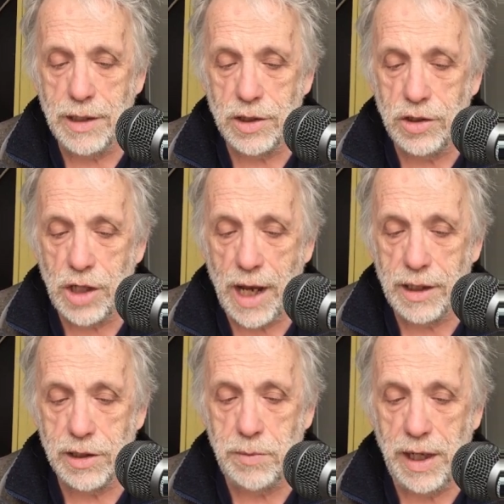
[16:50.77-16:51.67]
Clearly
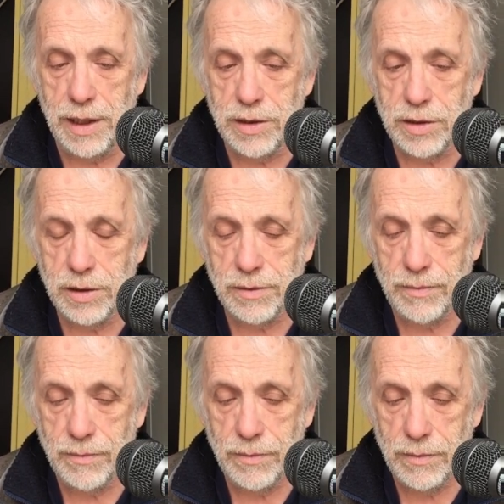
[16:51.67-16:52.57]
they're in west and
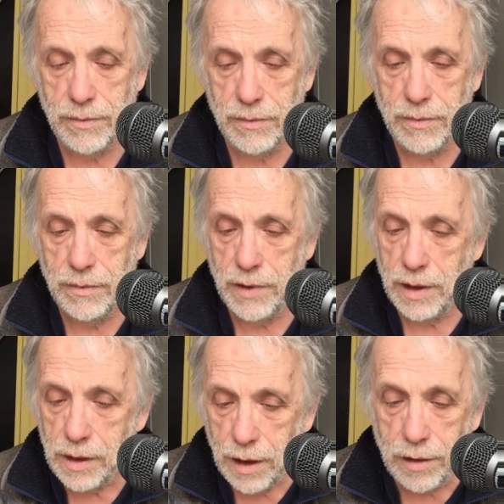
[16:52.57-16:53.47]
south. There's no other
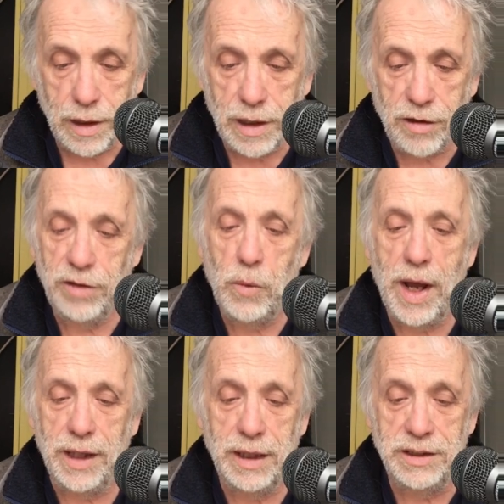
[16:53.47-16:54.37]
place for them to
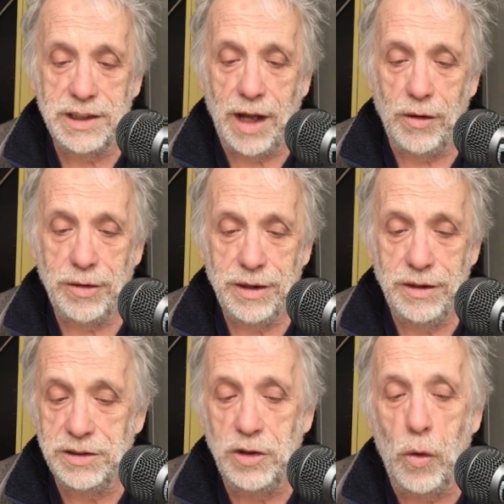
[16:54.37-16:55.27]
be.
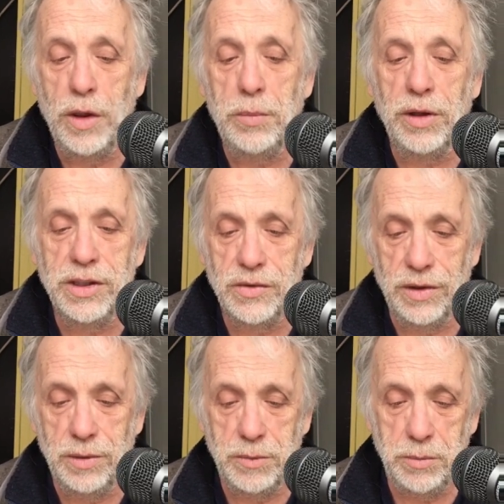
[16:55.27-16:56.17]
So he's got a
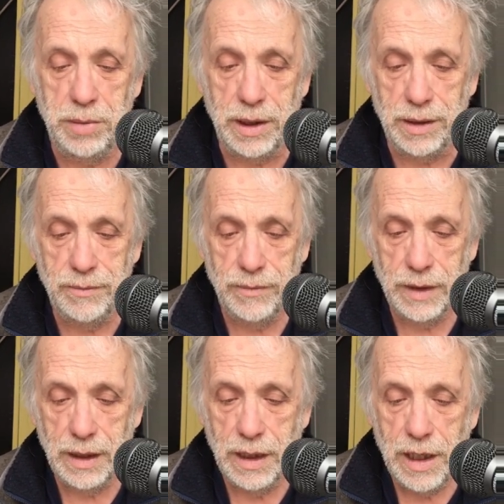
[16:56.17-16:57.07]
hard row to
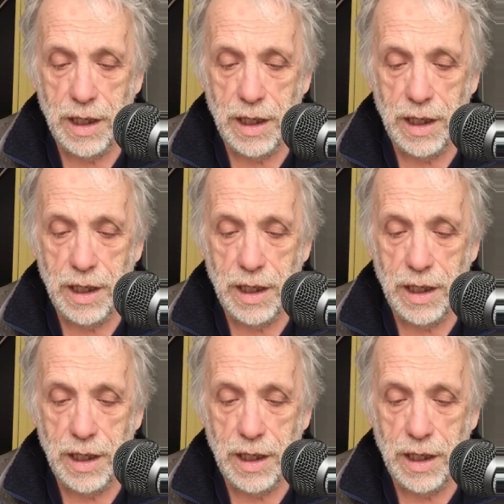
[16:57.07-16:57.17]
hoe.